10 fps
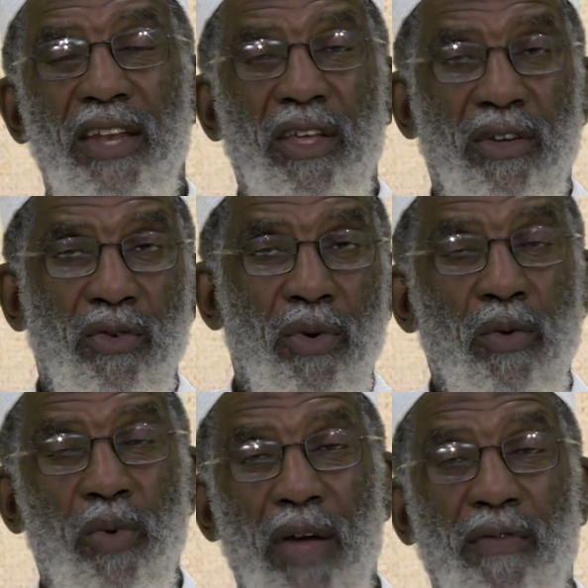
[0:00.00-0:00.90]
and they're
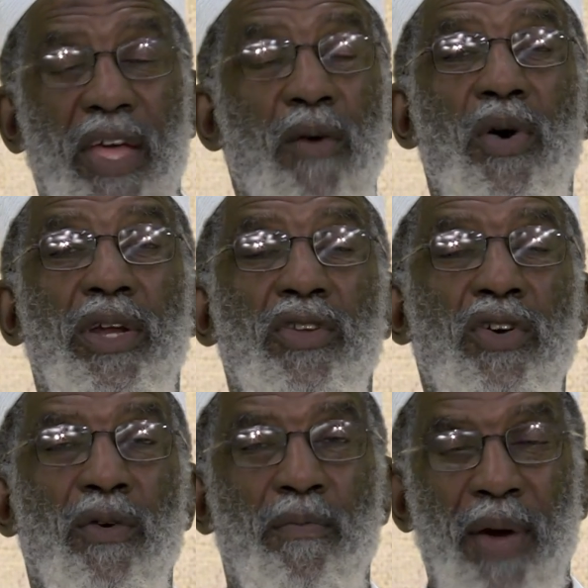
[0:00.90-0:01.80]
doing whatever they
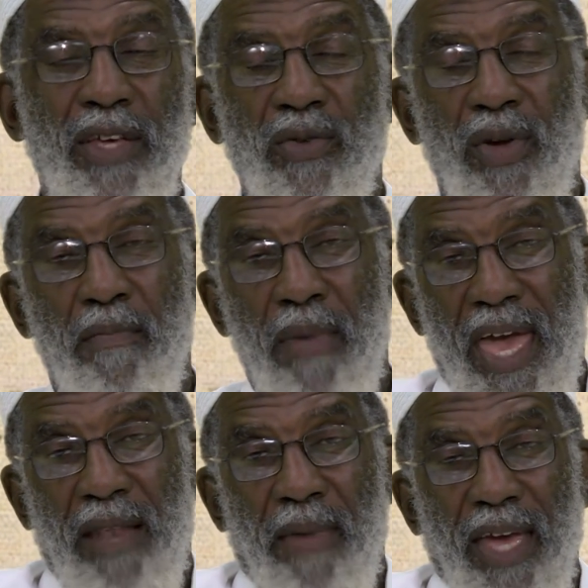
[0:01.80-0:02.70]
want to do based
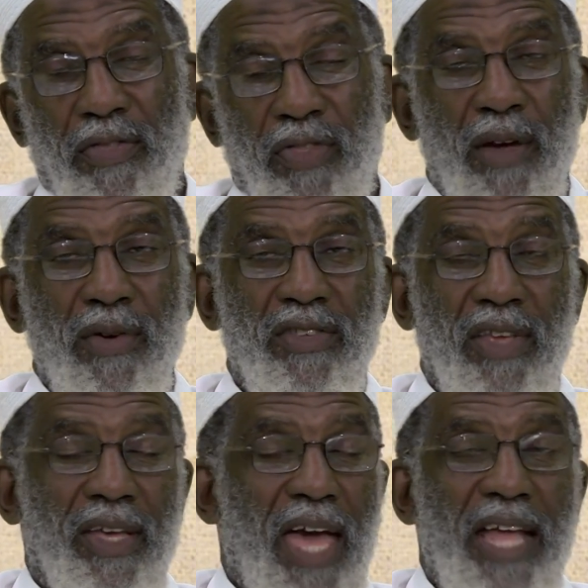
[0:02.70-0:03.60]
on man-made
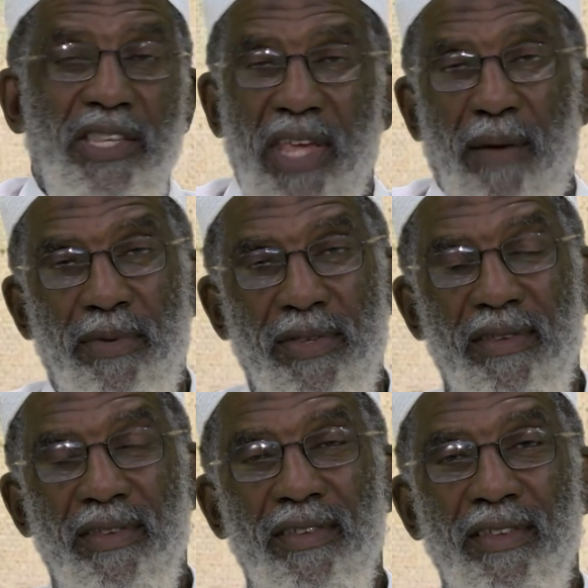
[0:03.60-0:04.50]
theories and
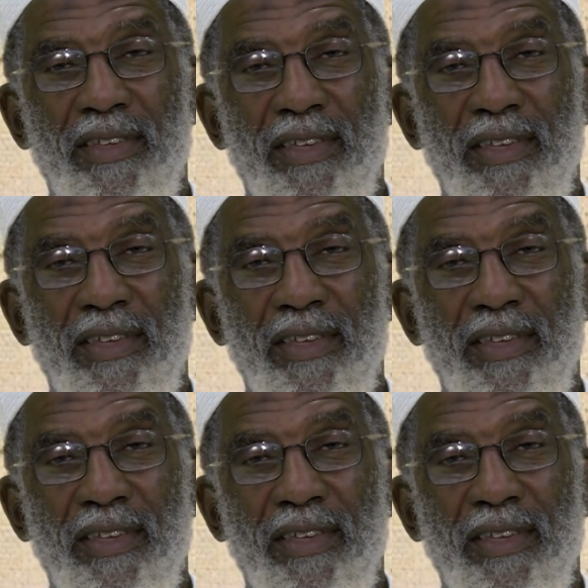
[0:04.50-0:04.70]
concepts.